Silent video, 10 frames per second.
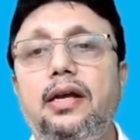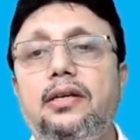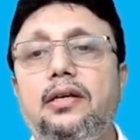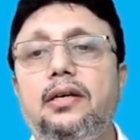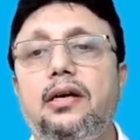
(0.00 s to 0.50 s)

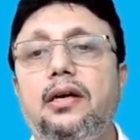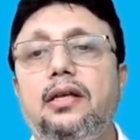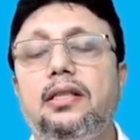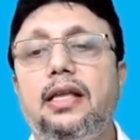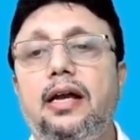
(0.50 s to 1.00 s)
right?
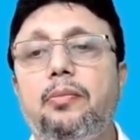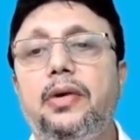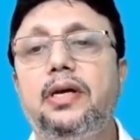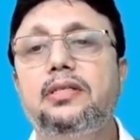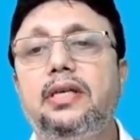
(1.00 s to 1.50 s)
That
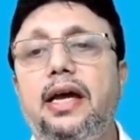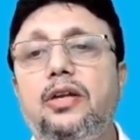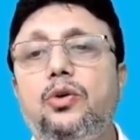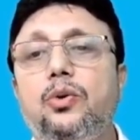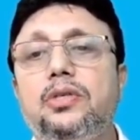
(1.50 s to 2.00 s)
means
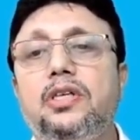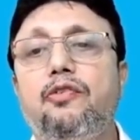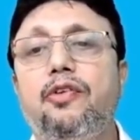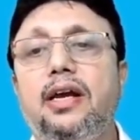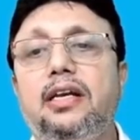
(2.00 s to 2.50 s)
N2 is
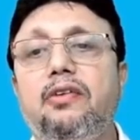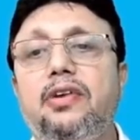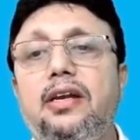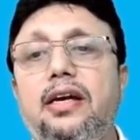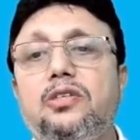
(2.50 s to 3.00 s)

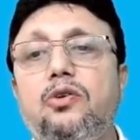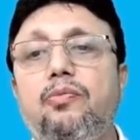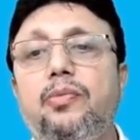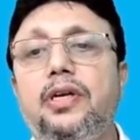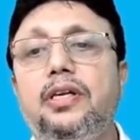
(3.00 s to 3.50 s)
refractive index
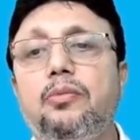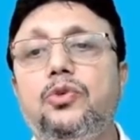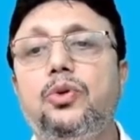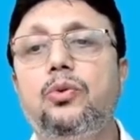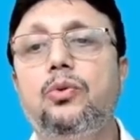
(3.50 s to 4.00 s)
of
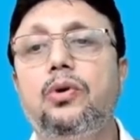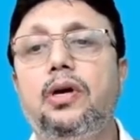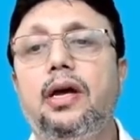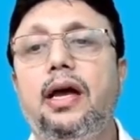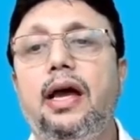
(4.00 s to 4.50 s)
medium 2,
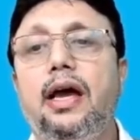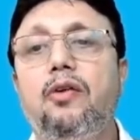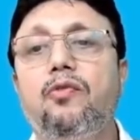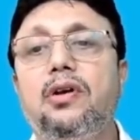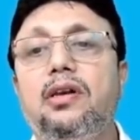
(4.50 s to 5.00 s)

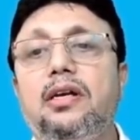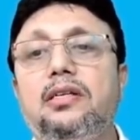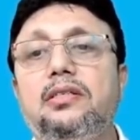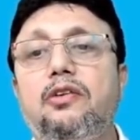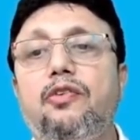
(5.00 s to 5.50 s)

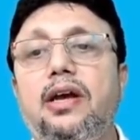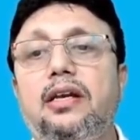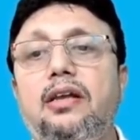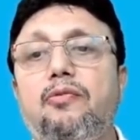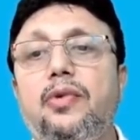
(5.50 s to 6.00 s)
N1 is
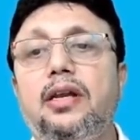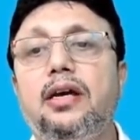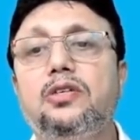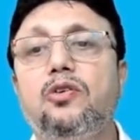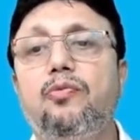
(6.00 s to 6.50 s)
refractive
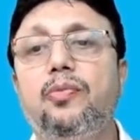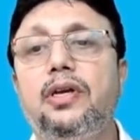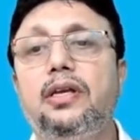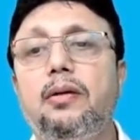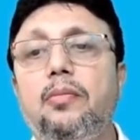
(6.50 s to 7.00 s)
index of
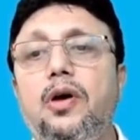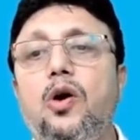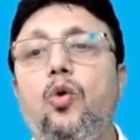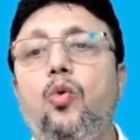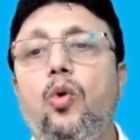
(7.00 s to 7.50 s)
medium
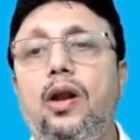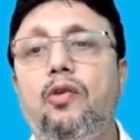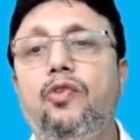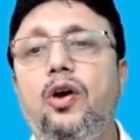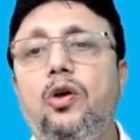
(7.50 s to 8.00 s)

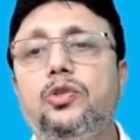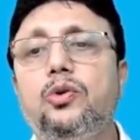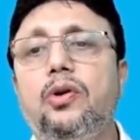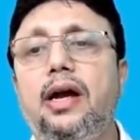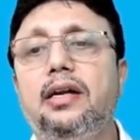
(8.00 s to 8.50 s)
1. We
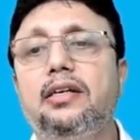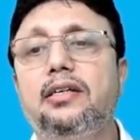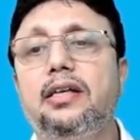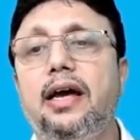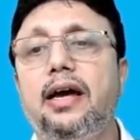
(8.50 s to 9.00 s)
also write
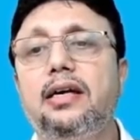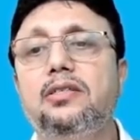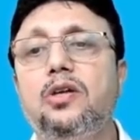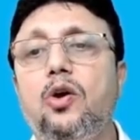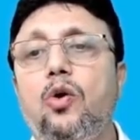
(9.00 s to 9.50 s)
it
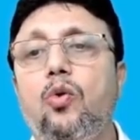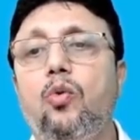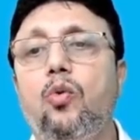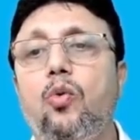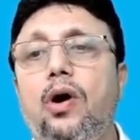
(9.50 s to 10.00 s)
as
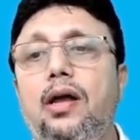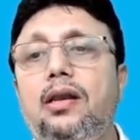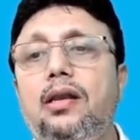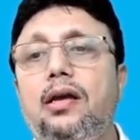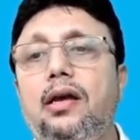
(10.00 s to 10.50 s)

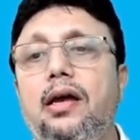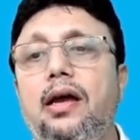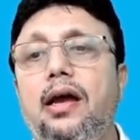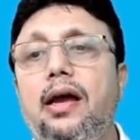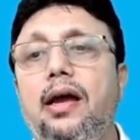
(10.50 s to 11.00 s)
1
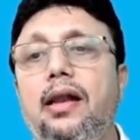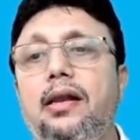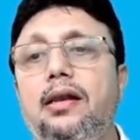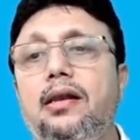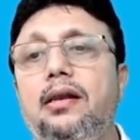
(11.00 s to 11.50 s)

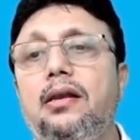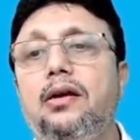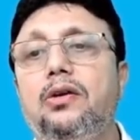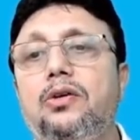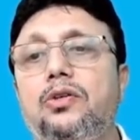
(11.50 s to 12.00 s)

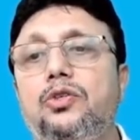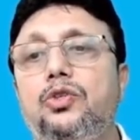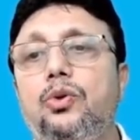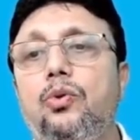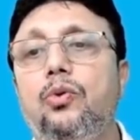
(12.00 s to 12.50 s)

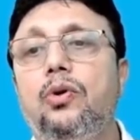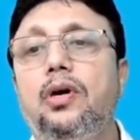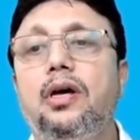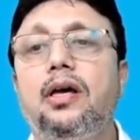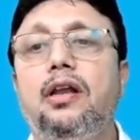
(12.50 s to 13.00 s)
N2,
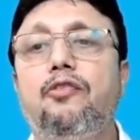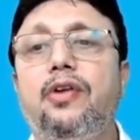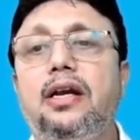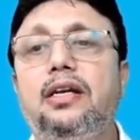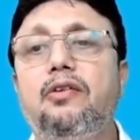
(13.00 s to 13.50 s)

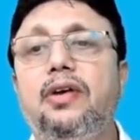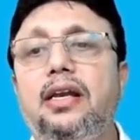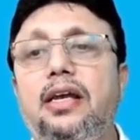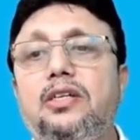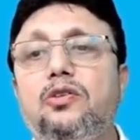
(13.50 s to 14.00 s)
refractive
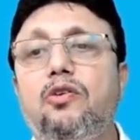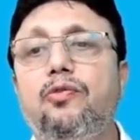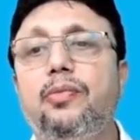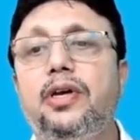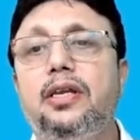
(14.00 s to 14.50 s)
index
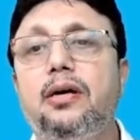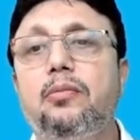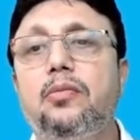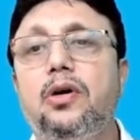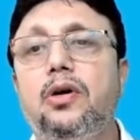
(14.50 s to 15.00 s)
of
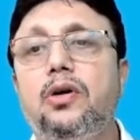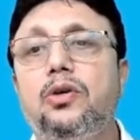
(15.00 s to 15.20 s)
medium